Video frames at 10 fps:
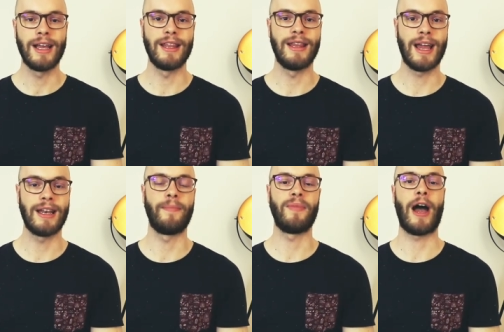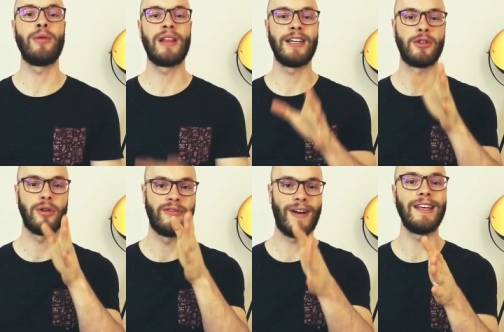then I would like to
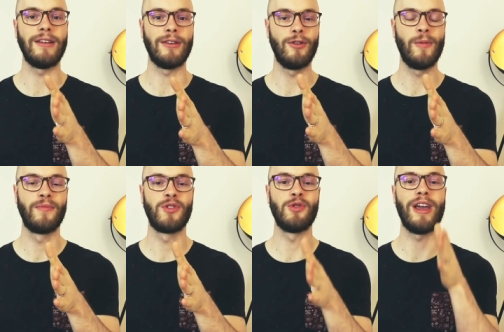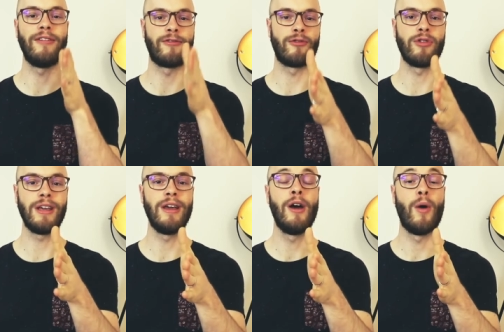invite you to a
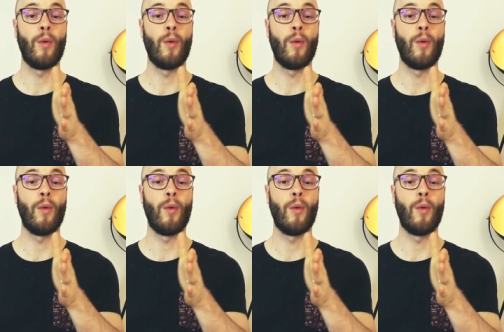free